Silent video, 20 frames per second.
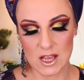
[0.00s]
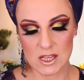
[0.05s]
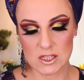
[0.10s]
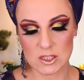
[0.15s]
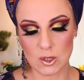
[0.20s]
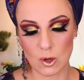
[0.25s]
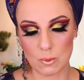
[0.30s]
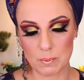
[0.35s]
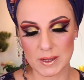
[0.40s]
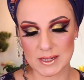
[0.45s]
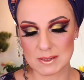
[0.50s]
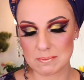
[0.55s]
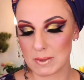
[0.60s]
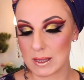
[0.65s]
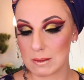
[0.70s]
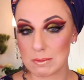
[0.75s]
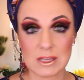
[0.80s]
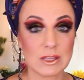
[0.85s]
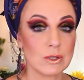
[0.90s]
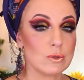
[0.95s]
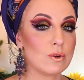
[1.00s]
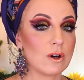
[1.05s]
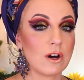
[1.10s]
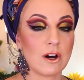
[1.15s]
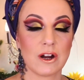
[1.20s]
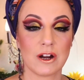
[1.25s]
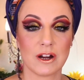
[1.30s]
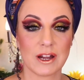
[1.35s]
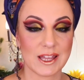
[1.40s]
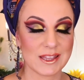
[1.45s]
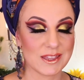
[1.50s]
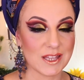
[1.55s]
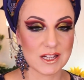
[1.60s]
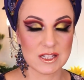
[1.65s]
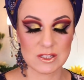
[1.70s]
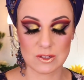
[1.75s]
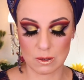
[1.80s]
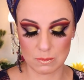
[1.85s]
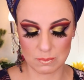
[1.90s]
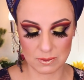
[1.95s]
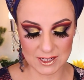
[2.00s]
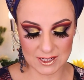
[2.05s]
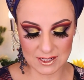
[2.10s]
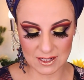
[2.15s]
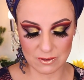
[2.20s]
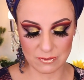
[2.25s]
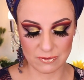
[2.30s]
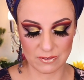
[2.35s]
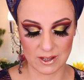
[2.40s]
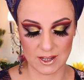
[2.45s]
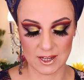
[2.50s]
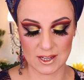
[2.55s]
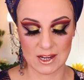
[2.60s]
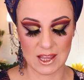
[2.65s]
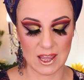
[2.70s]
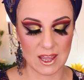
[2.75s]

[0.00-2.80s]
So, but maybe you are, and that is completely fine.